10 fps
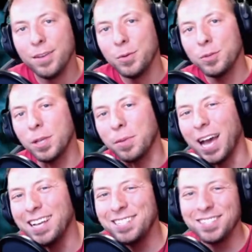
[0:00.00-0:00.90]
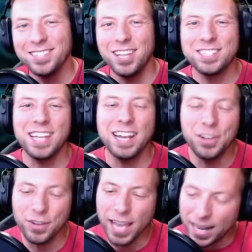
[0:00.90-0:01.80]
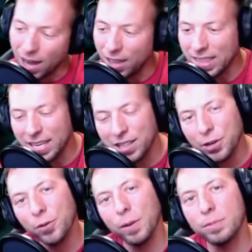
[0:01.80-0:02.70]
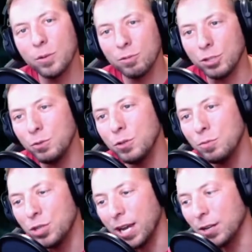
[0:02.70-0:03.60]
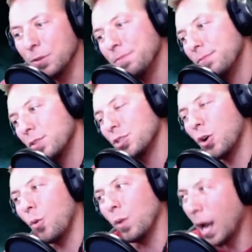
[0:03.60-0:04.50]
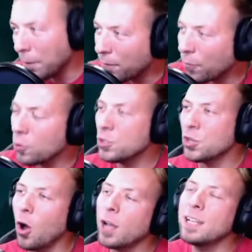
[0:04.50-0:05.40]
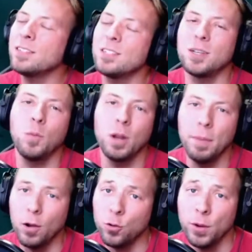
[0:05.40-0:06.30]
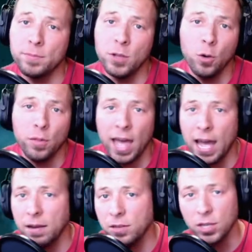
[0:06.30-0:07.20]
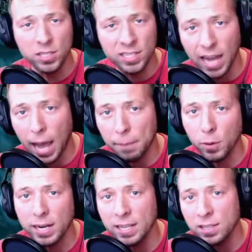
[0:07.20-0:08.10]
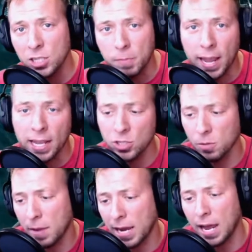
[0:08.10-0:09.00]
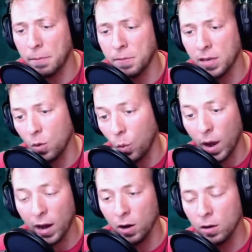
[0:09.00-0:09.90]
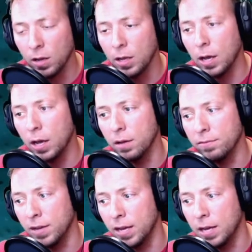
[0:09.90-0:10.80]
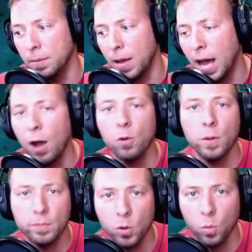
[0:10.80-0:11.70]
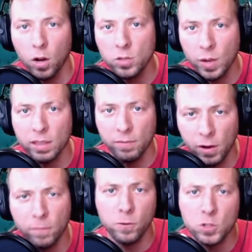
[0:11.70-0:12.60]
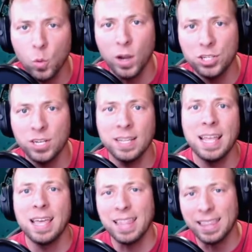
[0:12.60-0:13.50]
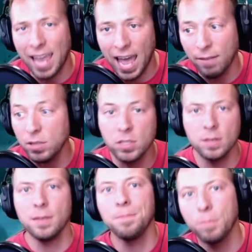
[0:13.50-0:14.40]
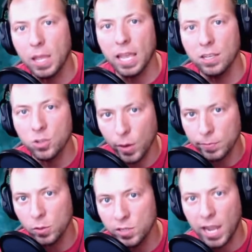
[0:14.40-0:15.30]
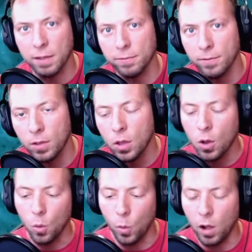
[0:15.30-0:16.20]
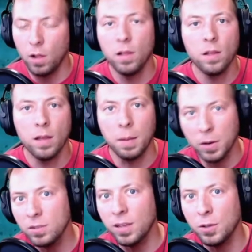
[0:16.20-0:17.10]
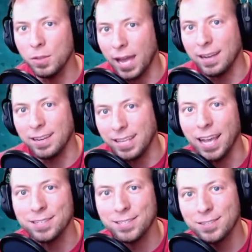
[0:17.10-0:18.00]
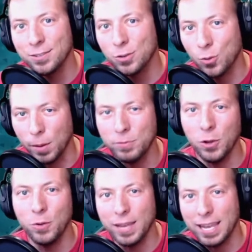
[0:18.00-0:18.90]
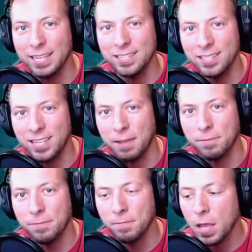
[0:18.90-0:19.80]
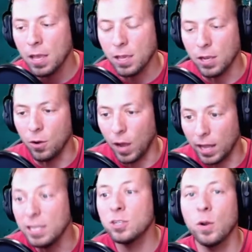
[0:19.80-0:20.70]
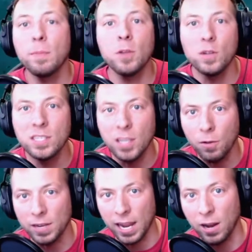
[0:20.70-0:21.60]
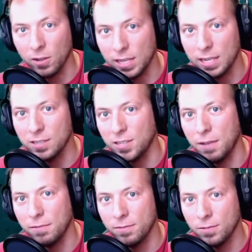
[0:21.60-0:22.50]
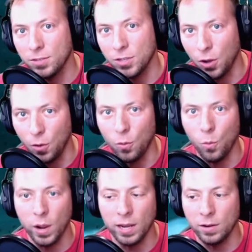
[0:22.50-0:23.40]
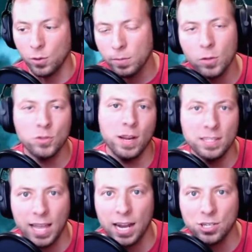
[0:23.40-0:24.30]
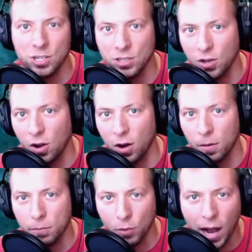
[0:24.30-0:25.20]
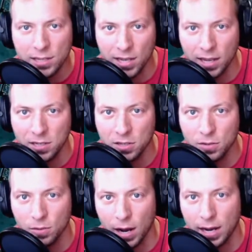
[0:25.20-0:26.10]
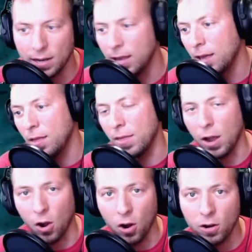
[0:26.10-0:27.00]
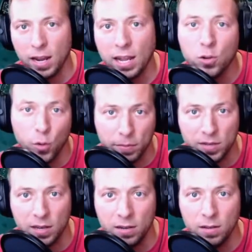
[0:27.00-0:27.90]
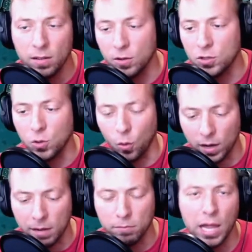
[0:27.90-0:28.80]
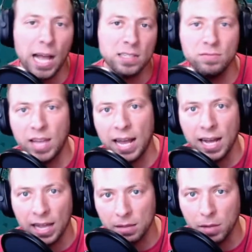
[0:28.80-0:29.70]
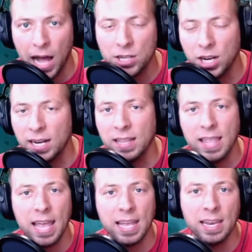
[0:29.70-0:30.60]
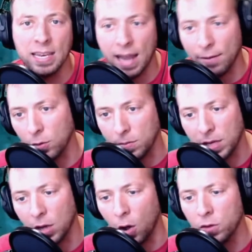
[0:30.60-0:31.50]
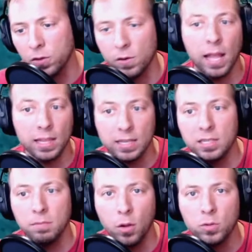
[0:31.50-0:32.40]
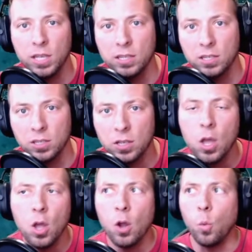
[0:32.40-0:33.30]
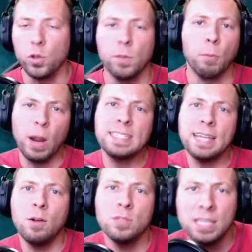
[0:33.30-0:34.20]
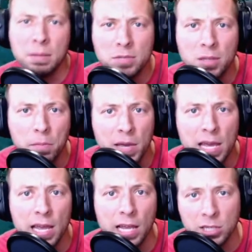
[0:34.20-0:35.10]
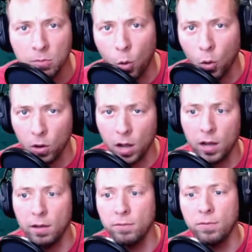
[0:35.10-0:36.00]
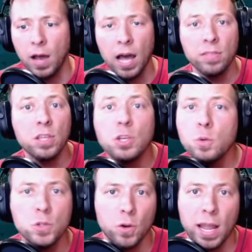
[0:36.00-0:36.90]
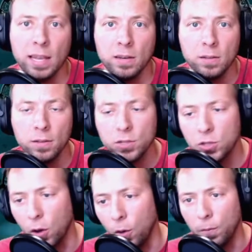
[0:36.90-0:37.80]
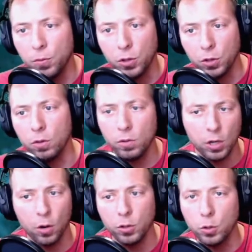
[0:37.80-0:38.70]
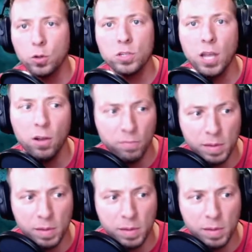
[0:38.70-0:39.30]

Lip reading: What's up, guys? Luckside here again on the ClearCryptos YouTube channel. So when I'm first talking to someone about crypto that doesn't operate in the space or may not be aware of how crypto works, right? The very first question that they have is crypto safe? Well, I'm here to tell you that yes, crypto is safe. You know, at least crypto itself inherently is safe. So when crypto transactions are processed, right, they are encrypted. They're stored in blocks of data on the blockchain and they can never be altered, at least in most cases. Where the breakdown seems to be is more of on the user end. So you yourself,